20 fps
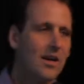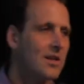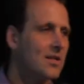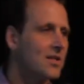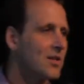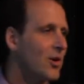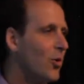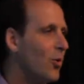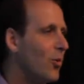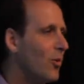
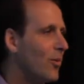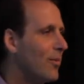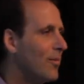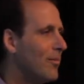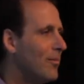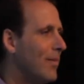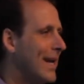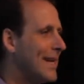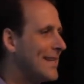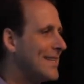So
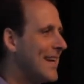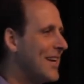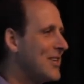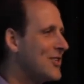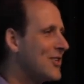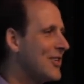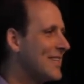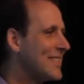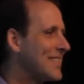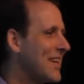
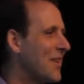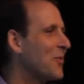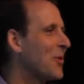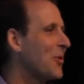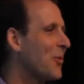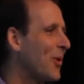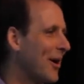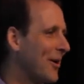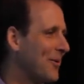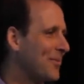meditation is
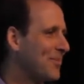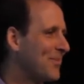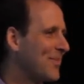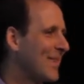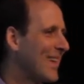everywhere.